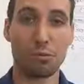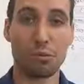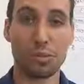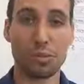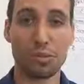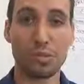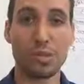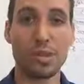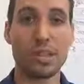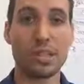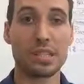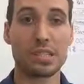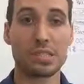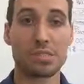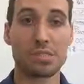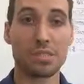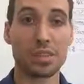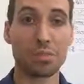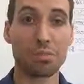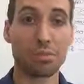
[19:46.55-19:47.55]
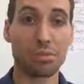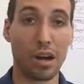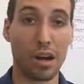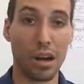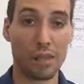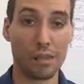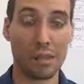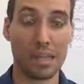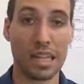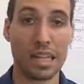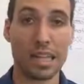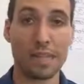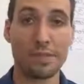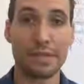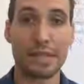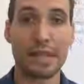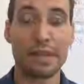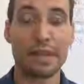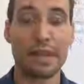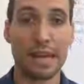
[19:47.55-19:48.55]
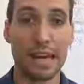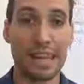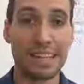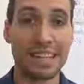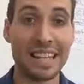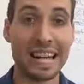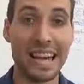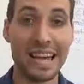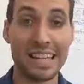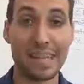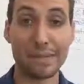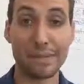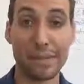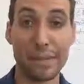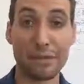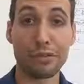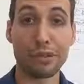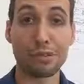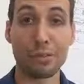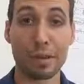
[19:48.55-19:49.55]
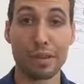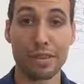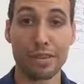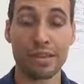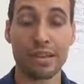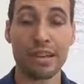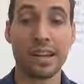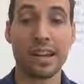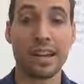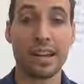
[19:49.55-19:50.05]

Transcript: We're doing this for the profit at the end of every month.